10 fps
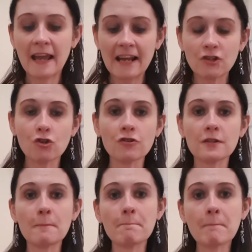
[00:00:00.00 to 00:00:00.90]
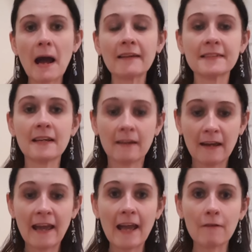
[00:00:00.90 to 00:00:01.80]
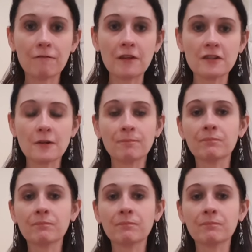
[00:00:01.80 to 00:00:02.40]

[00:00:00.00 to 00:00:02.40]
It doesn't matter if there's